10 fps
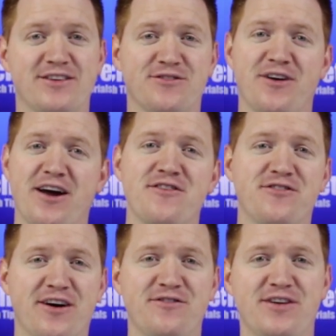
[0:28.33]
It's a very
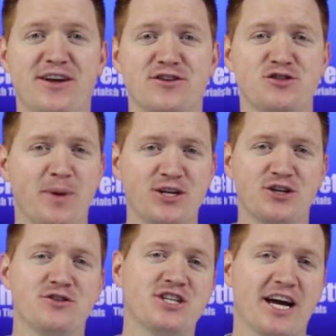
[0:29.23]
fun video, so make
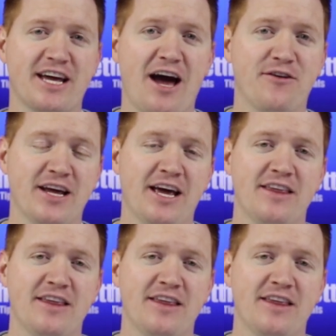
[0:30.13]
sure you check out